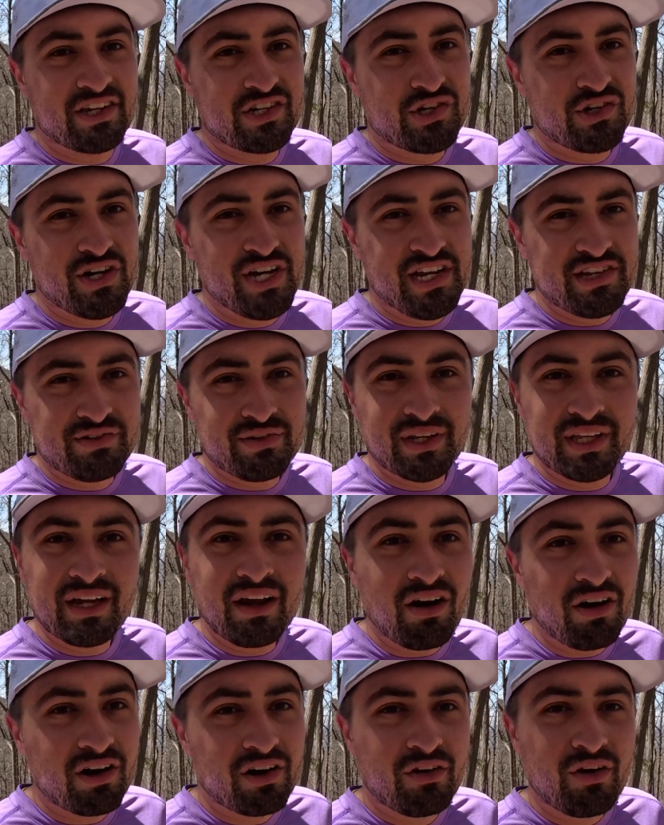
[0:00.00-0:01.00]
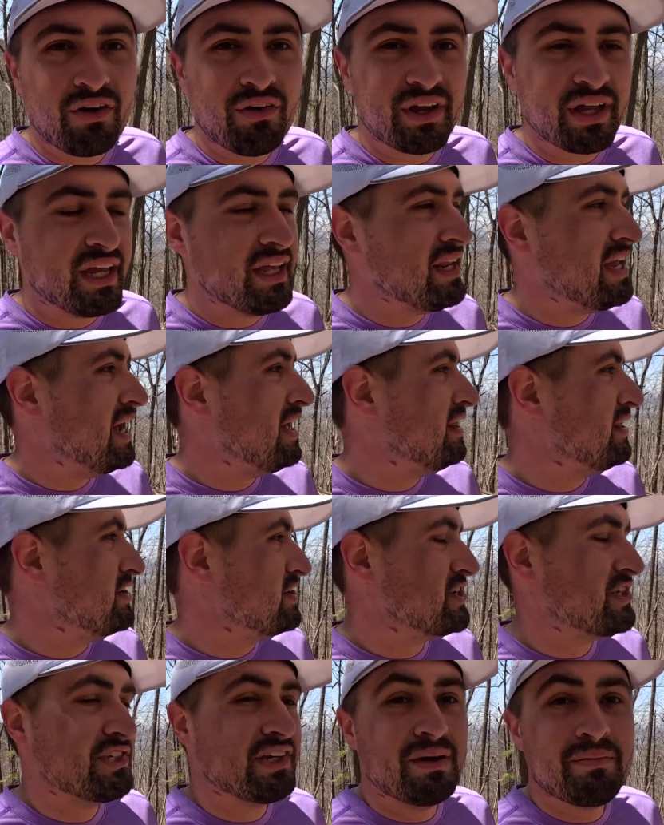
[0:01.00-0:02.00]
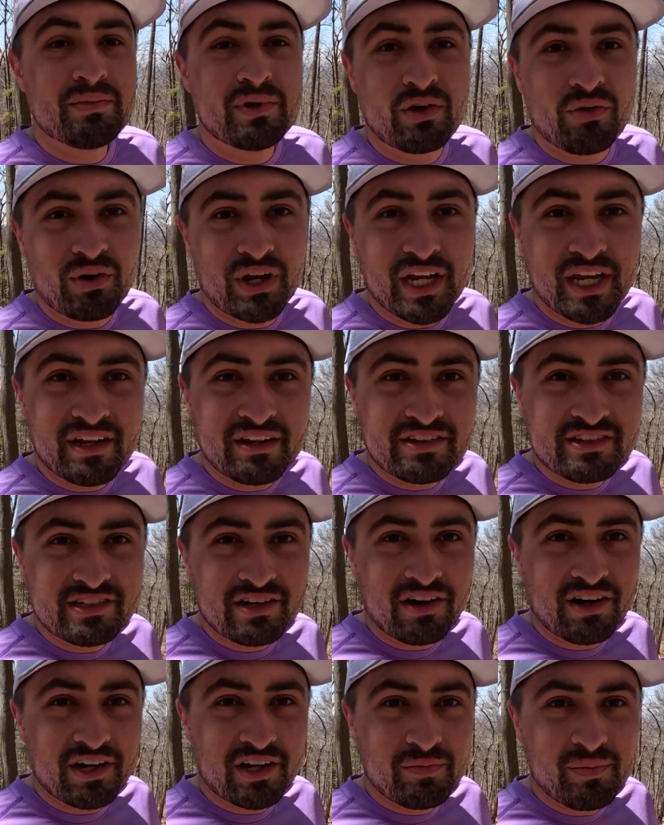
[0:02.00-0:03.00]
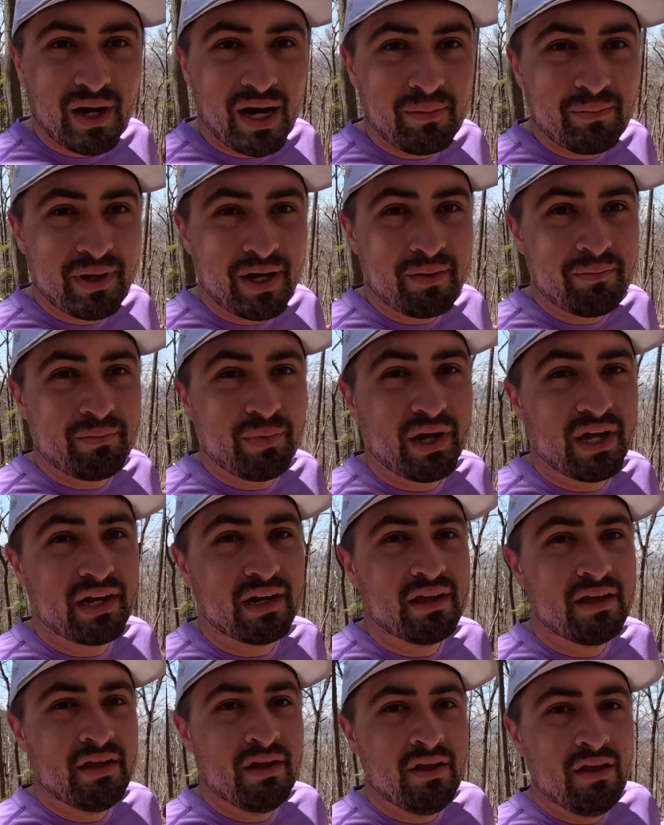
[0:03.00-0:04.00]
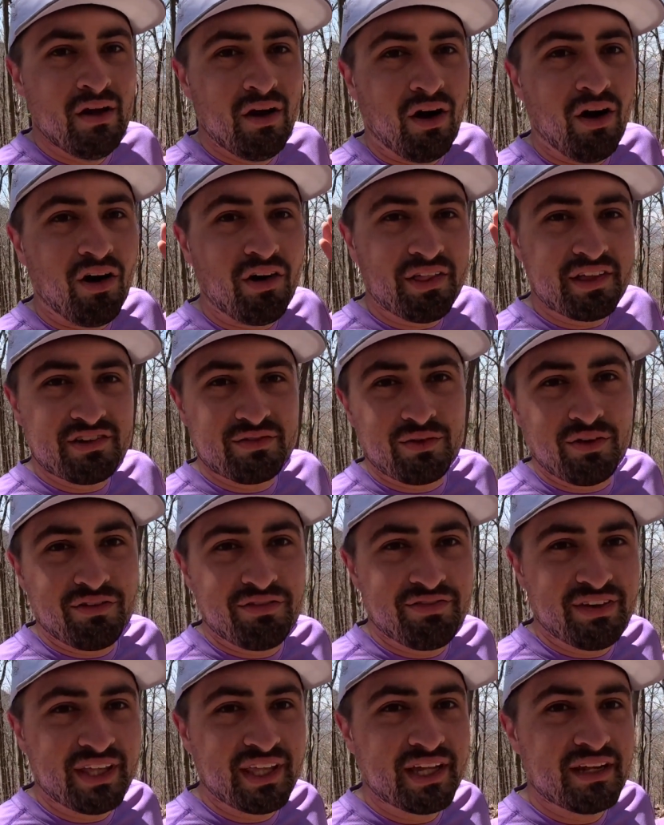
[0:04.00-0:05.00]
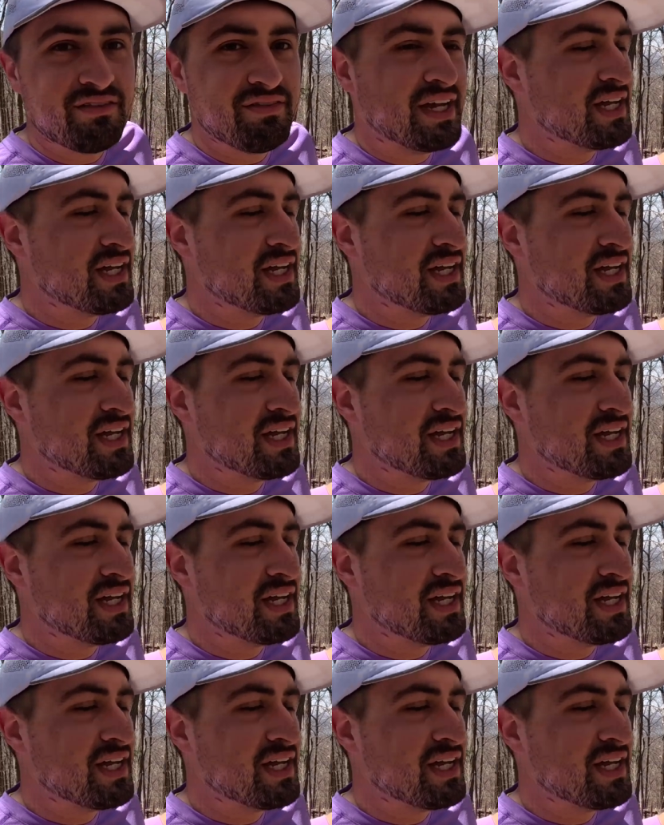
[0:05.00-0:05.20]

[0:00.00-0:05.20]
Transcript: the trees really aren't growing in yet. There's some green starting to pop up, but all this will fill in